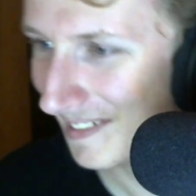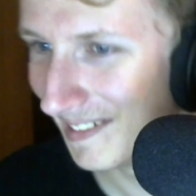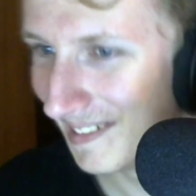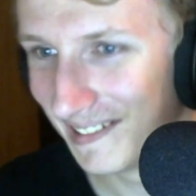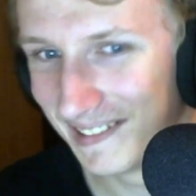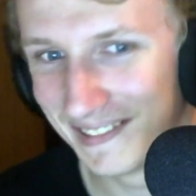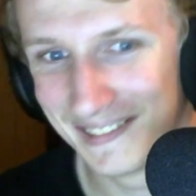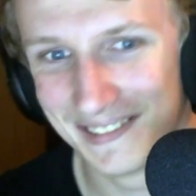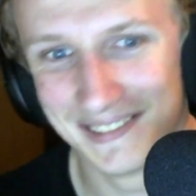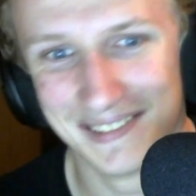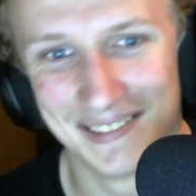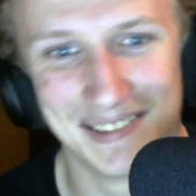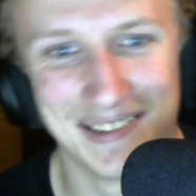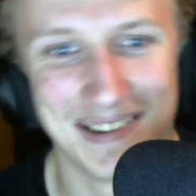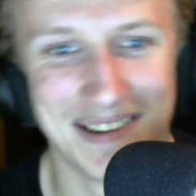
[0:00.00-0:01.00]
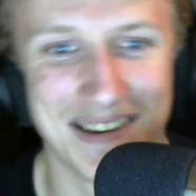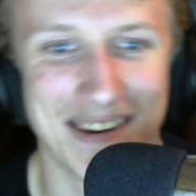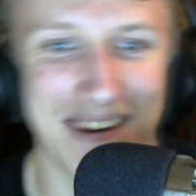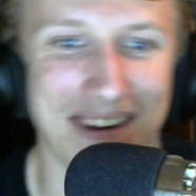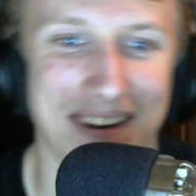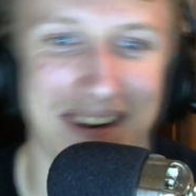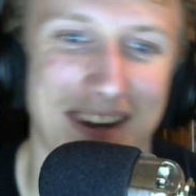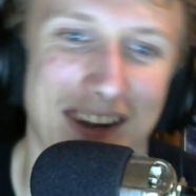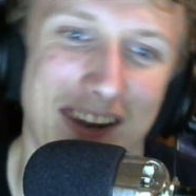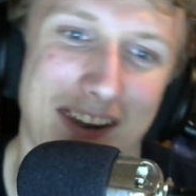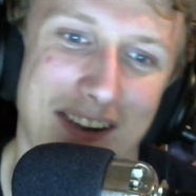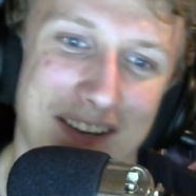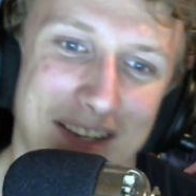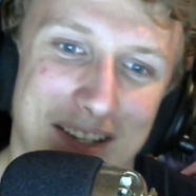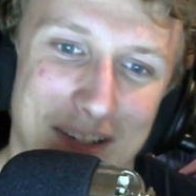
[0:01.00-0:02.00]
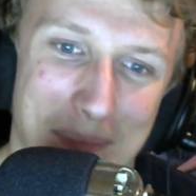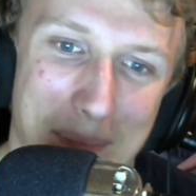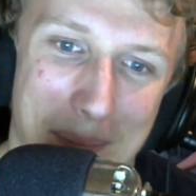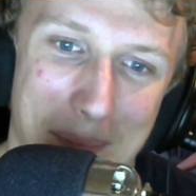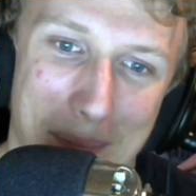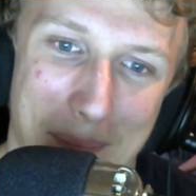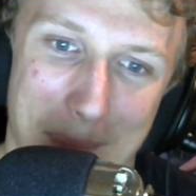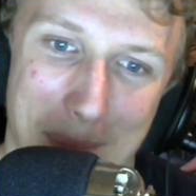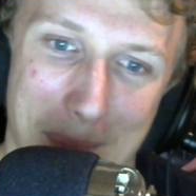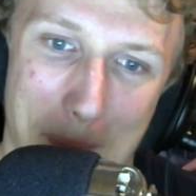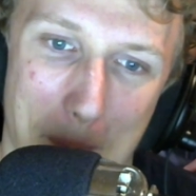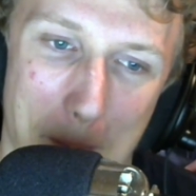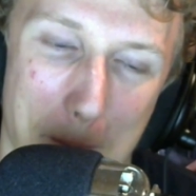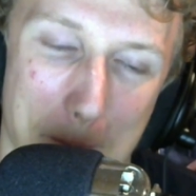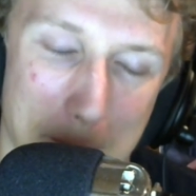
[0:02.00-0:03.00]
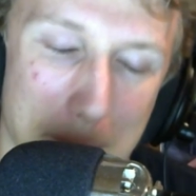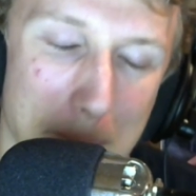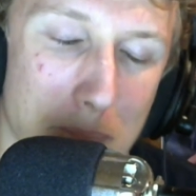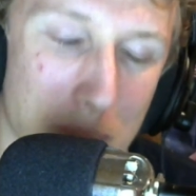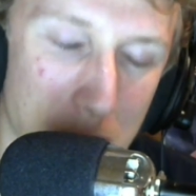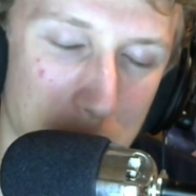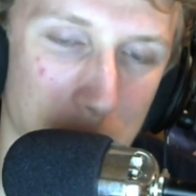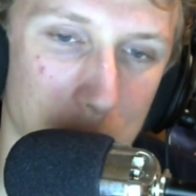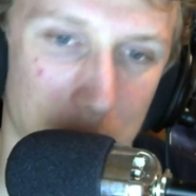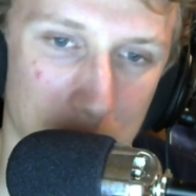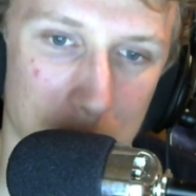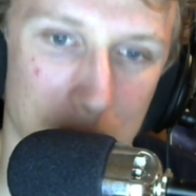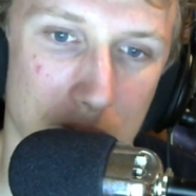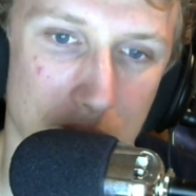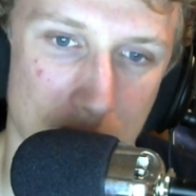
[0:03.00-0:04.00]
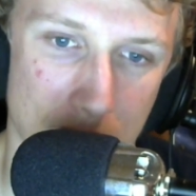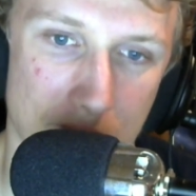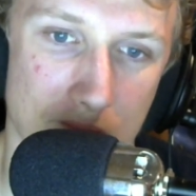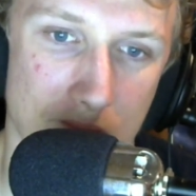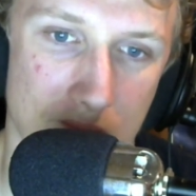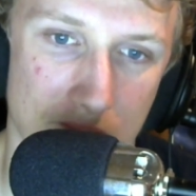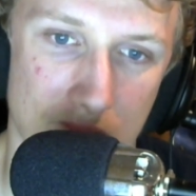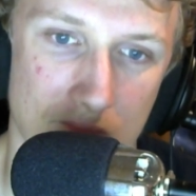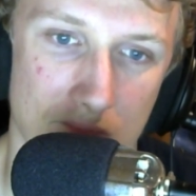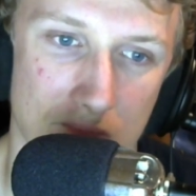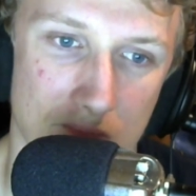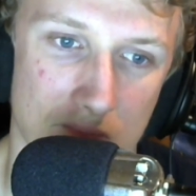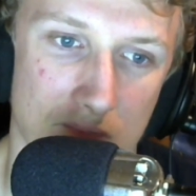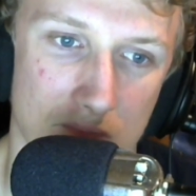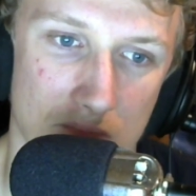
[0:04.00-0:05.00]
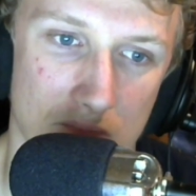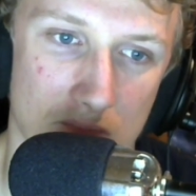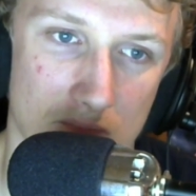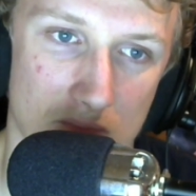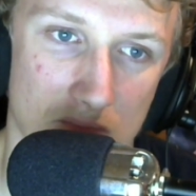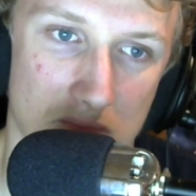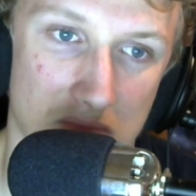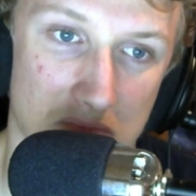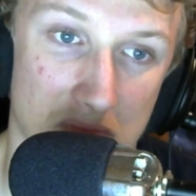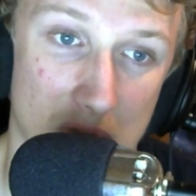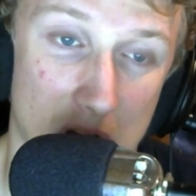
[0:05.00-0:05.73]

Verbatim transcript: Uh, it needs to be someone outside of football. Uh, I don't know what you've got to say on it. Uh, is there anything in particular?